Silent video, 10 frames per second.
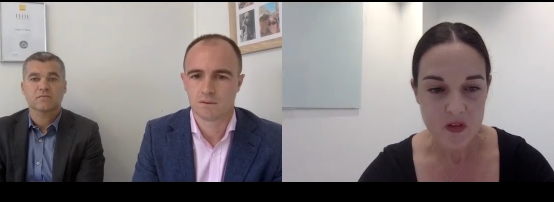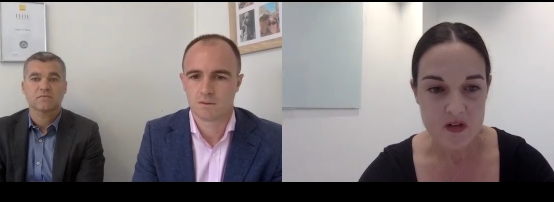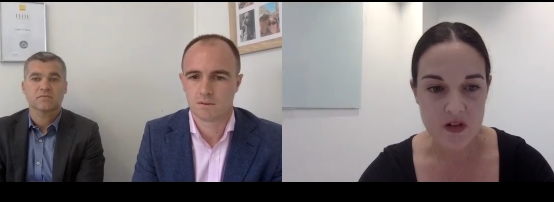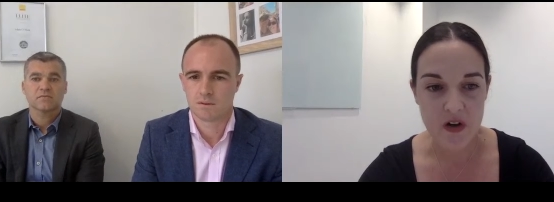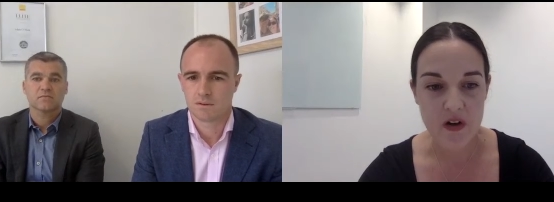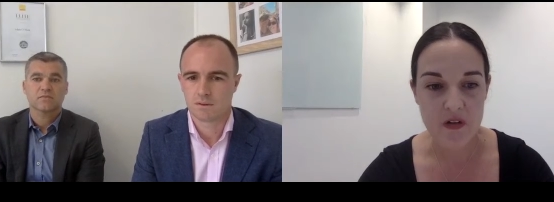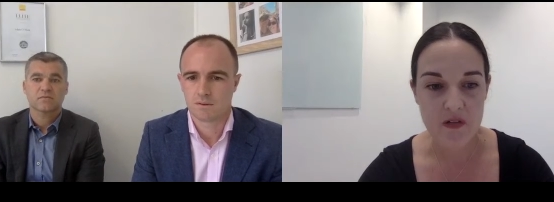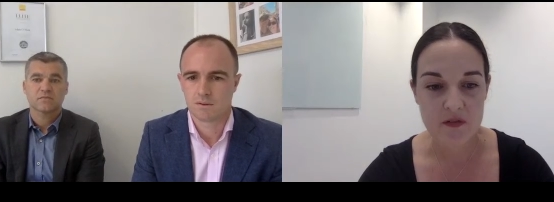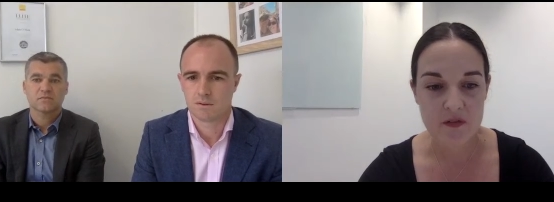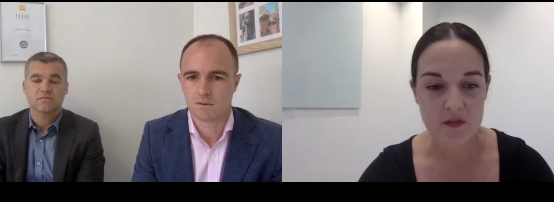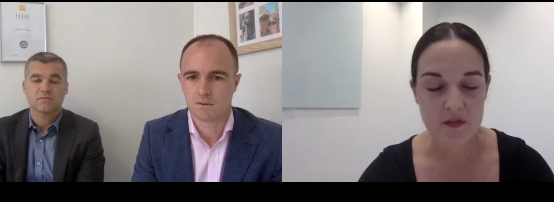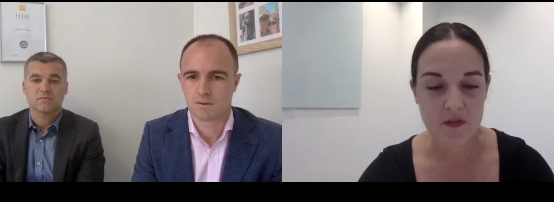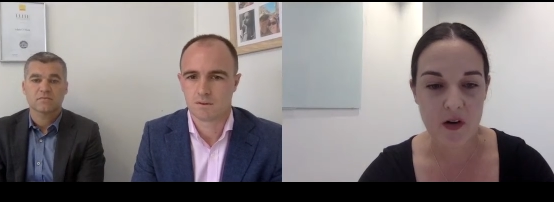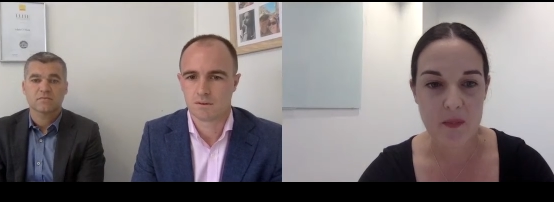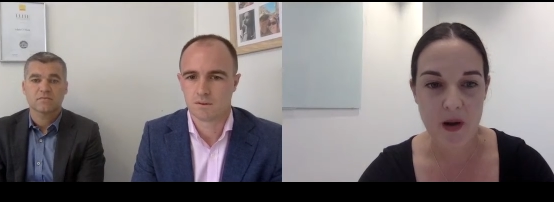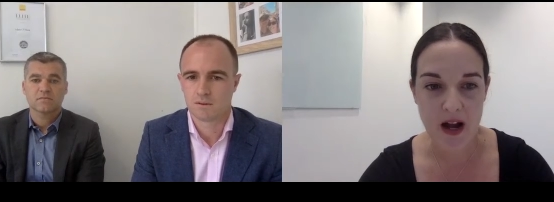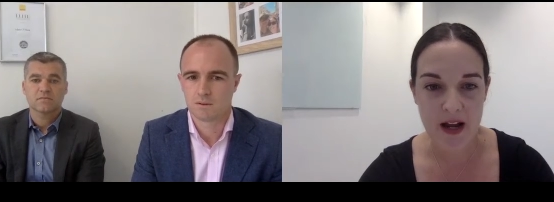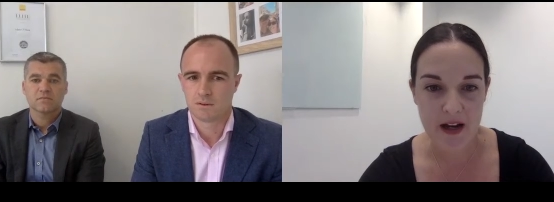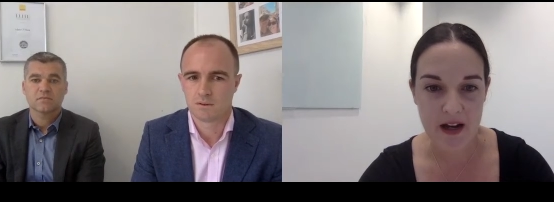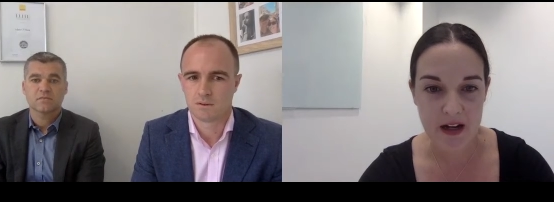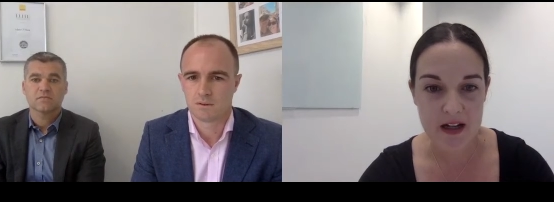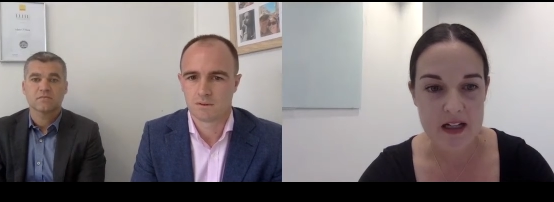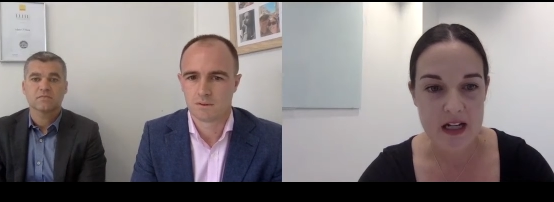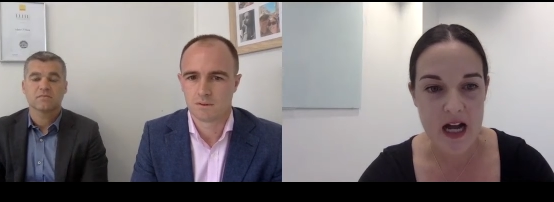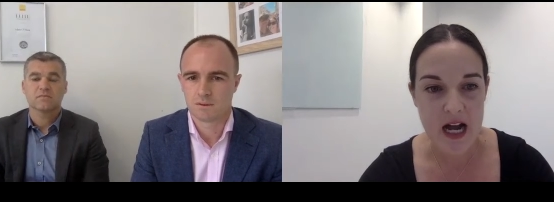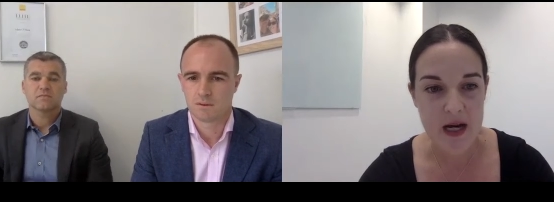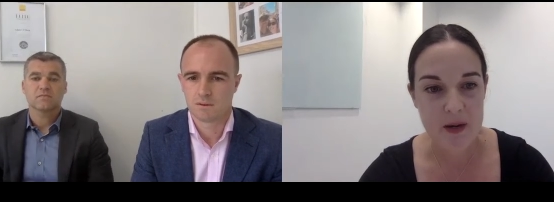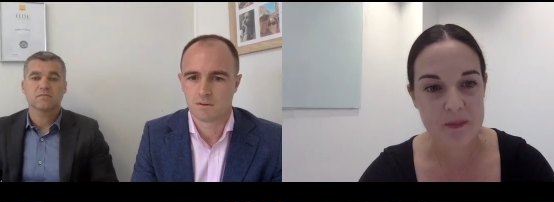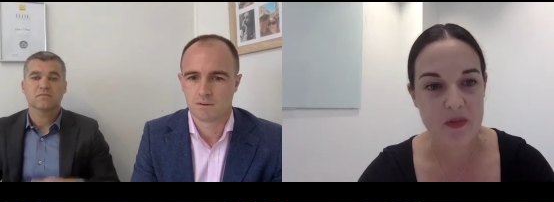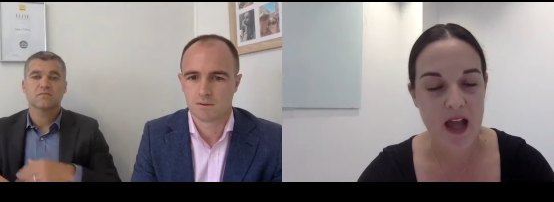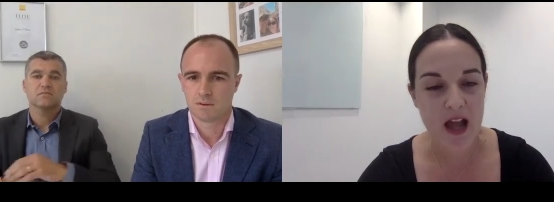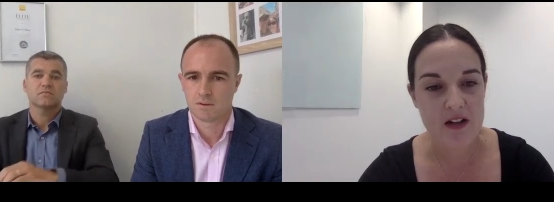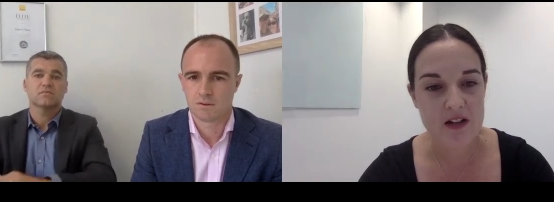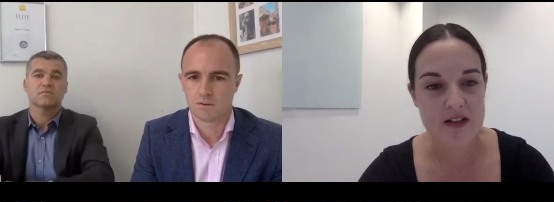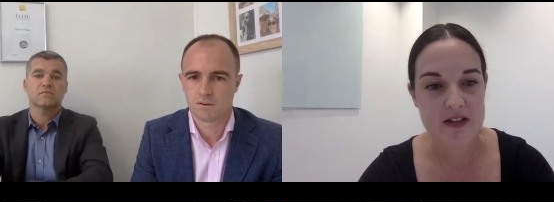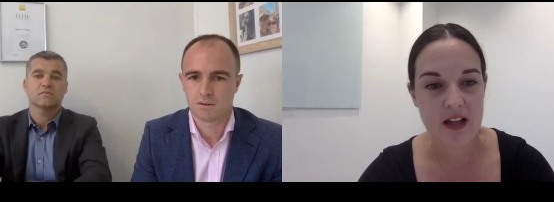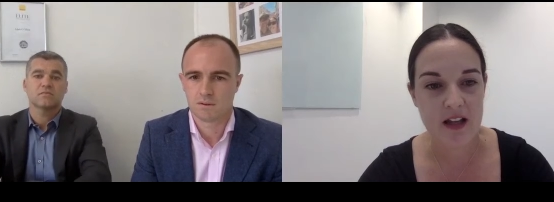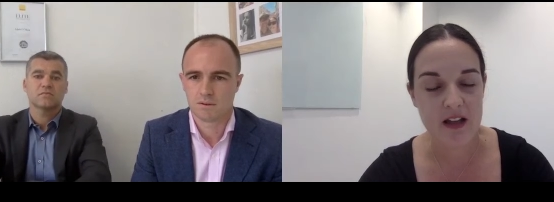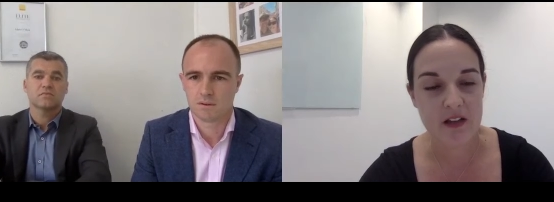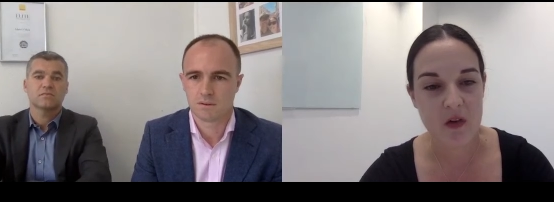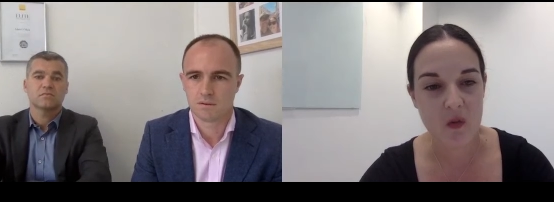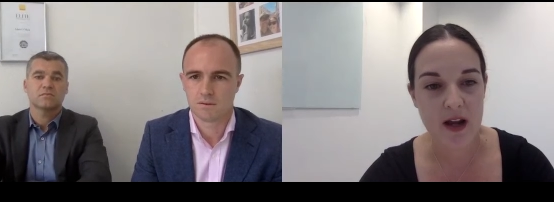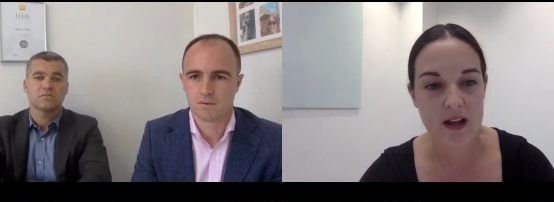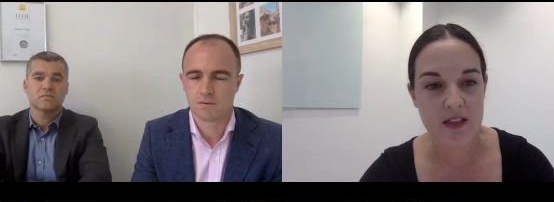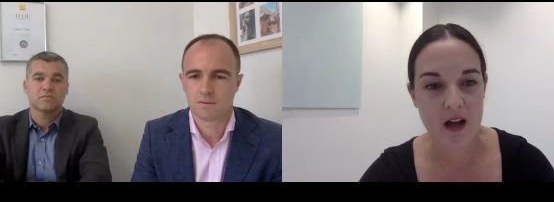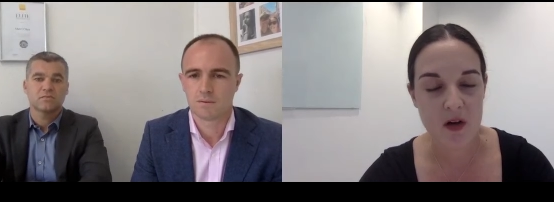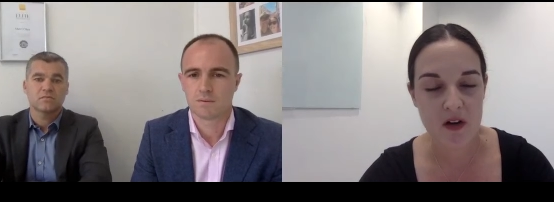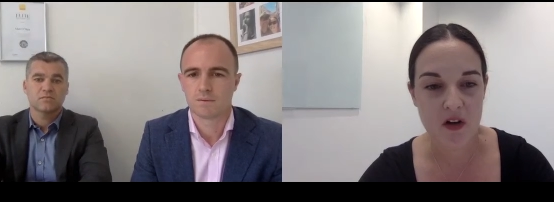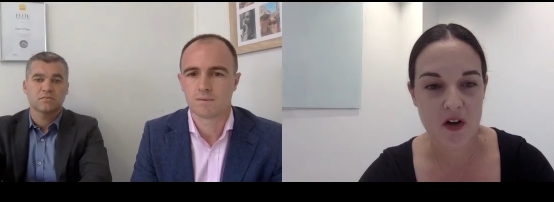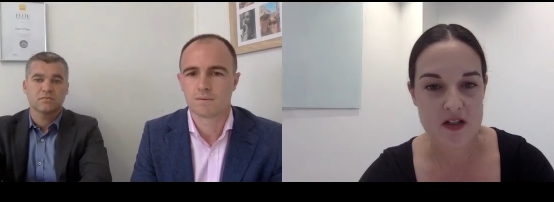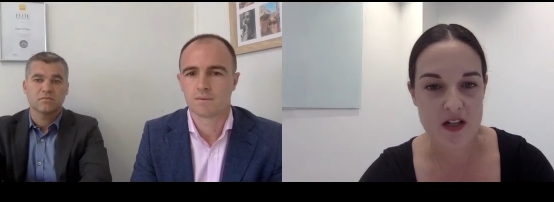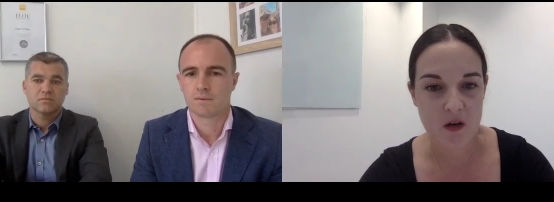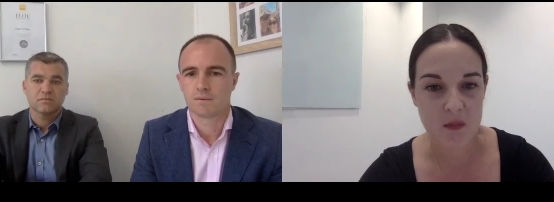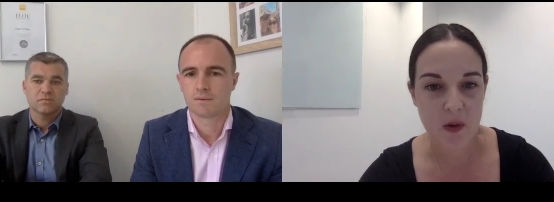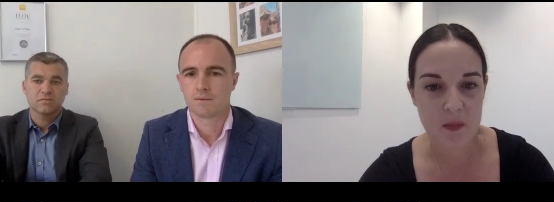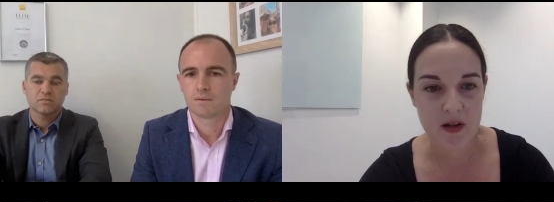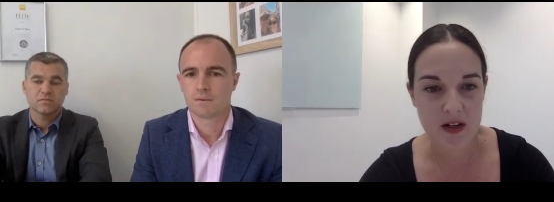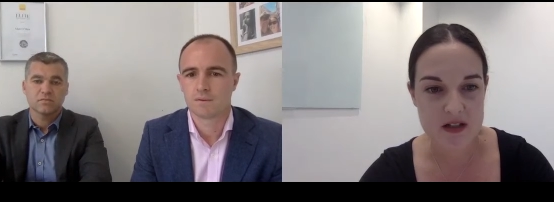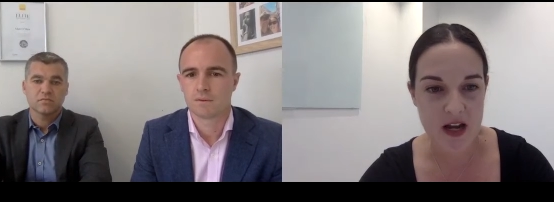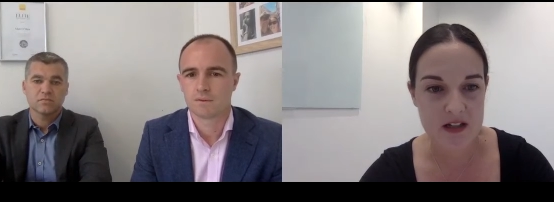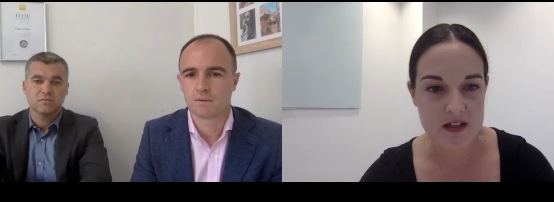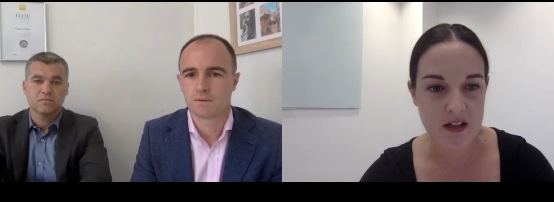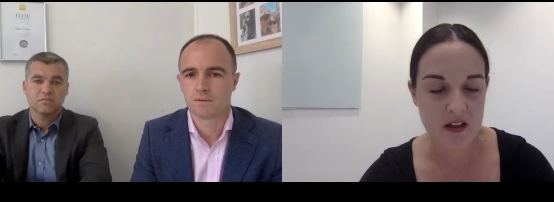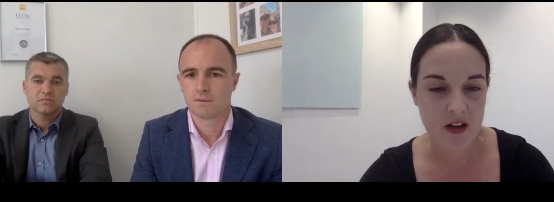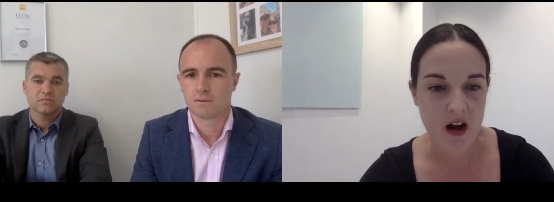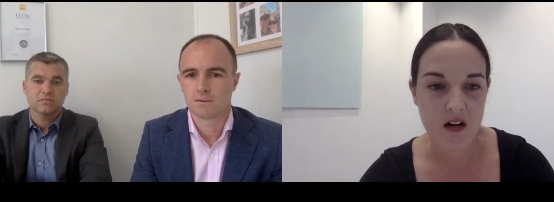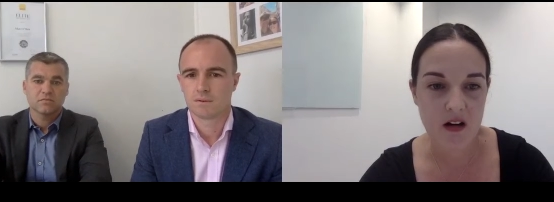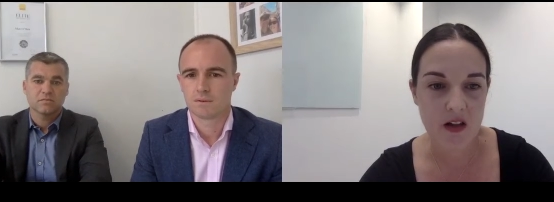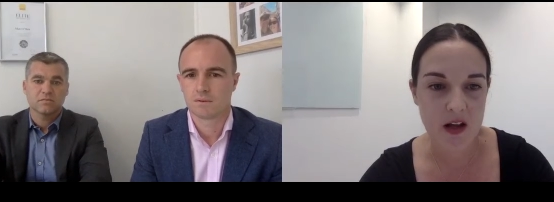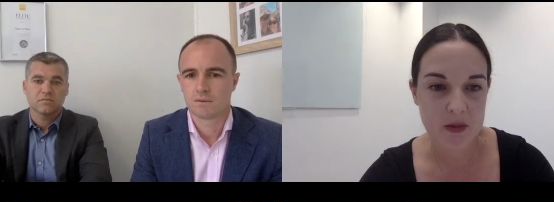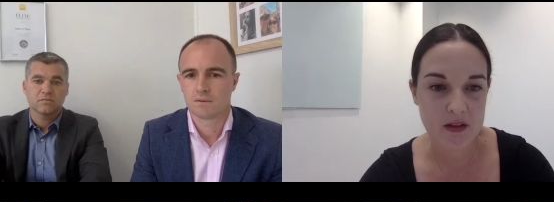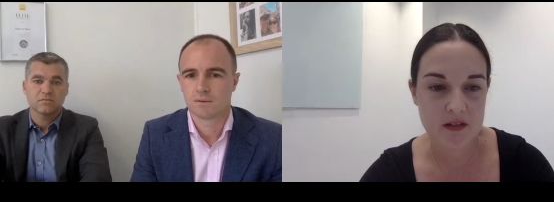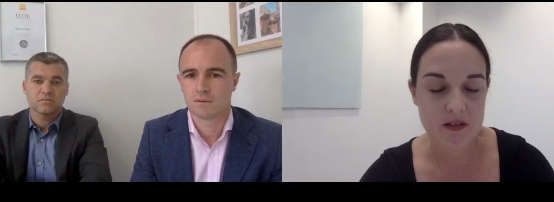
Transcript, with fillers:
Speaker 1: So for a buyer, how do you see the way that we negotiate on property changing in the current climate?